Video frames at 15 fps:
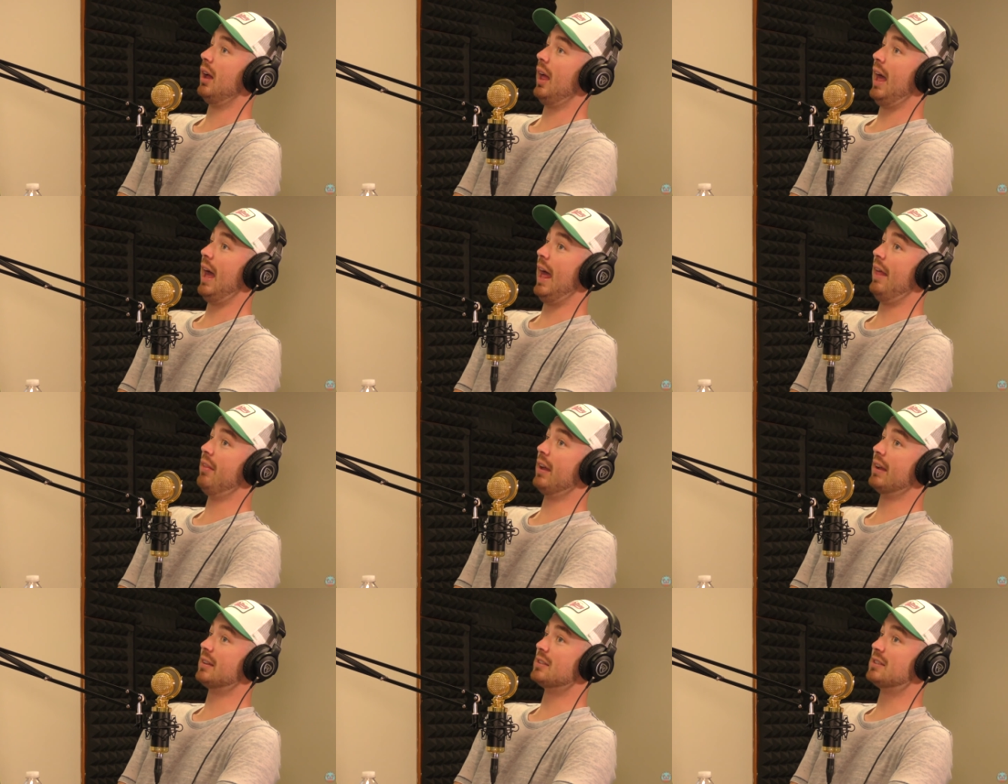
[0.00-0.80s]
and like
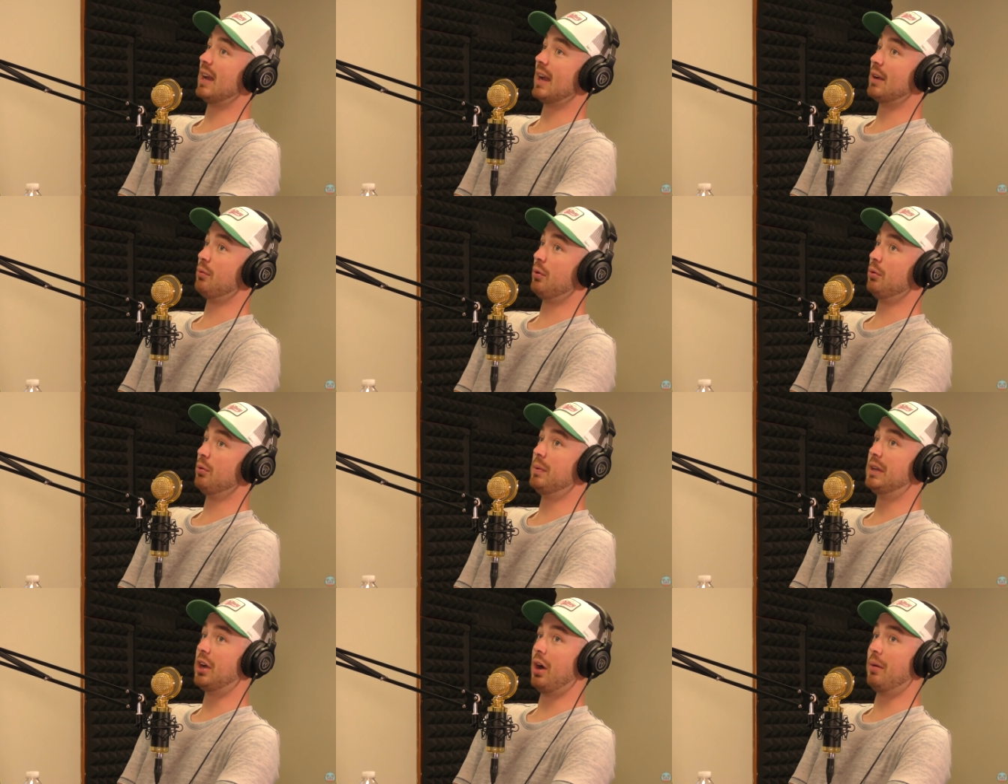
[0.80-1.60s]
the second one would be
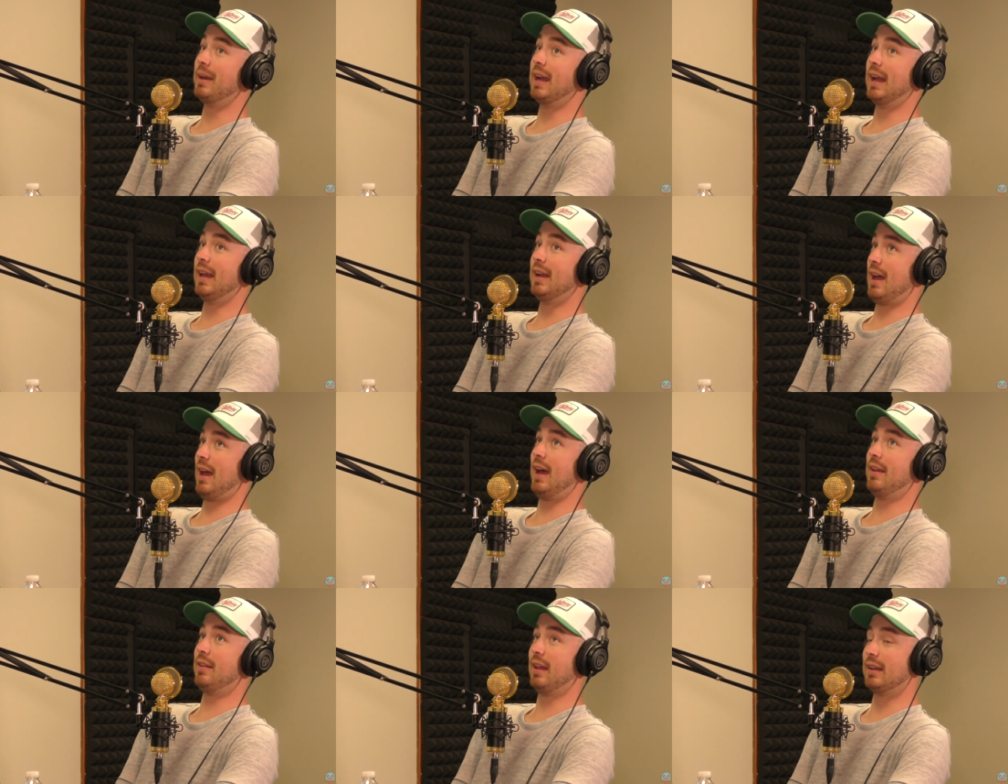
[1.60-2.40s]
coming in,
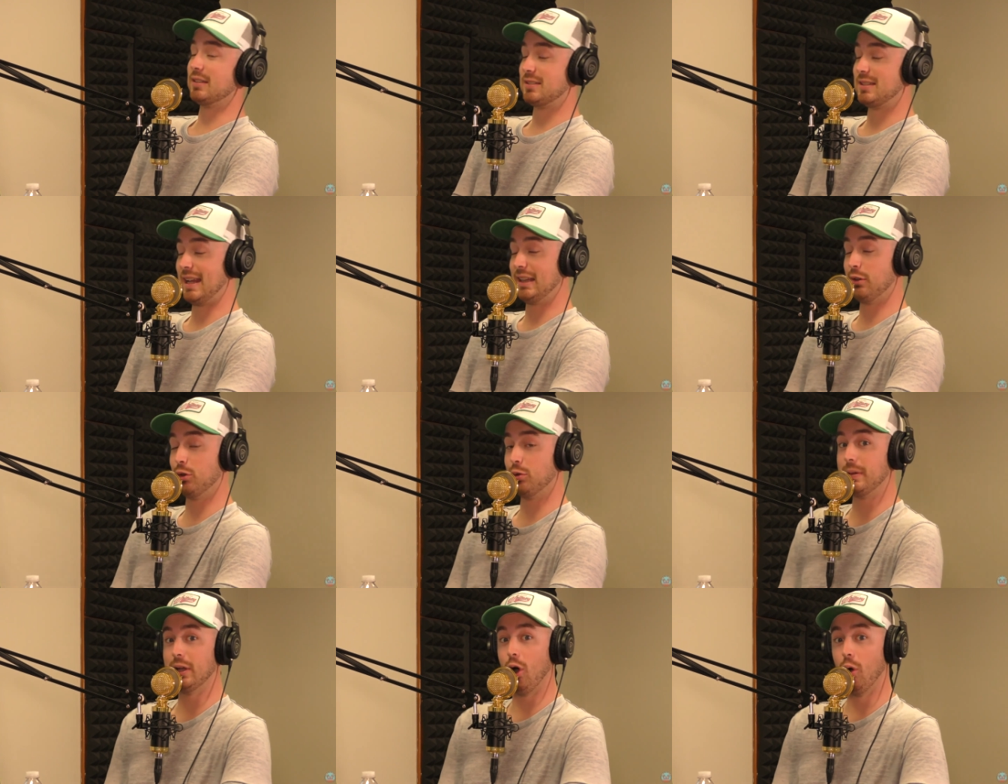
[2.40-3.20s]
and like Stanley would
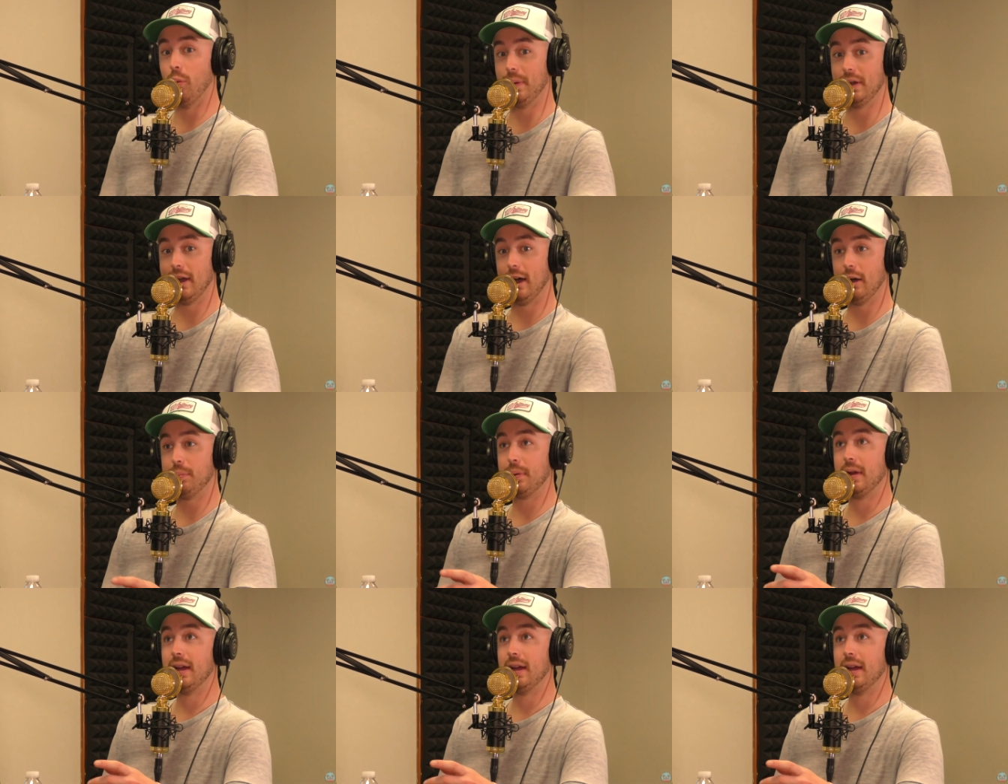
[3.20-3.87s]
be opened up,